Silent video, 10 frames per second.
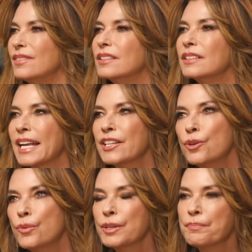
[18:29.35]
like
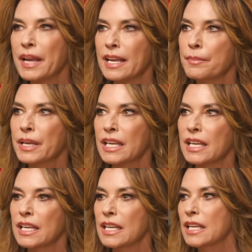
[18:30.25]
you would
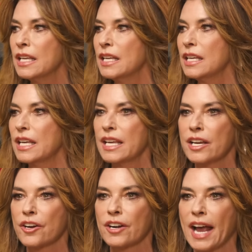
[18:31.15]
maybe
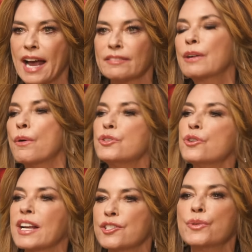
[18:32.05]
here to have, like what would you
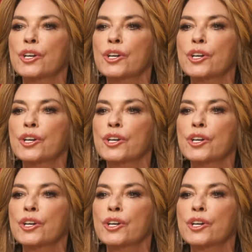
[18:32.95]
guys do?